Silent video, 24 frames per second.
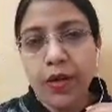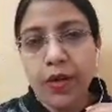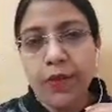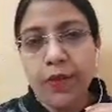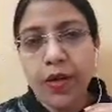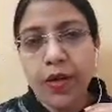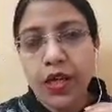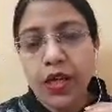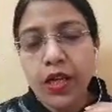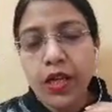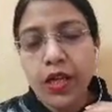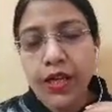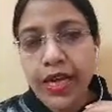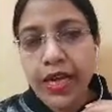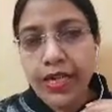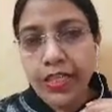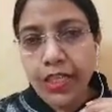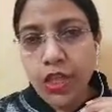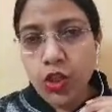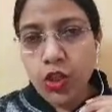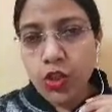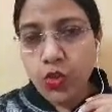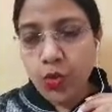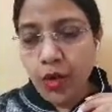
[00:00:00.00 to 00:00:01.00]
getting
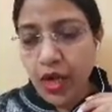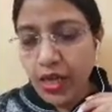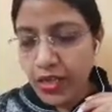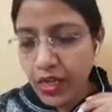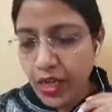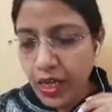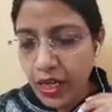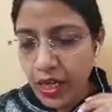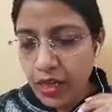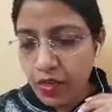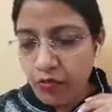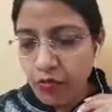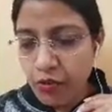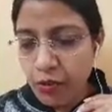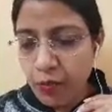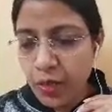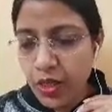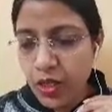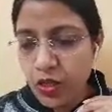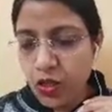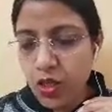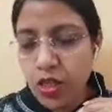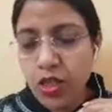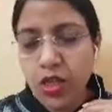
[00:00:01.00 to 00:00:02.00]
together information
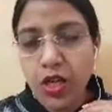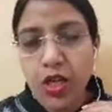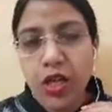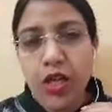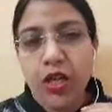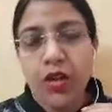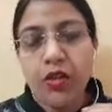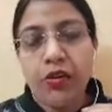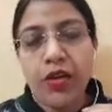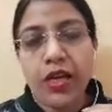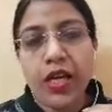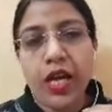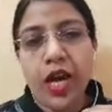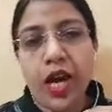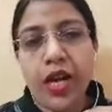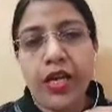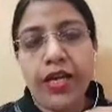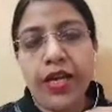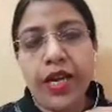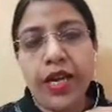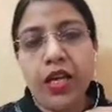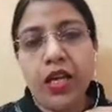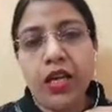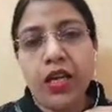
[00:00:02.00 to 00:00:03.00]
regarding
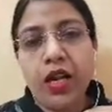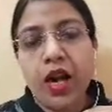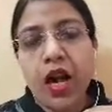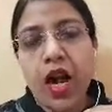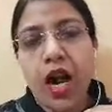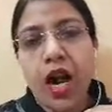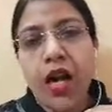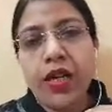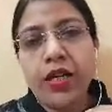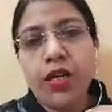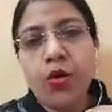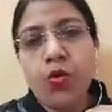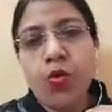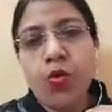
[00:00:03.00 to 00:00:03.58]
under what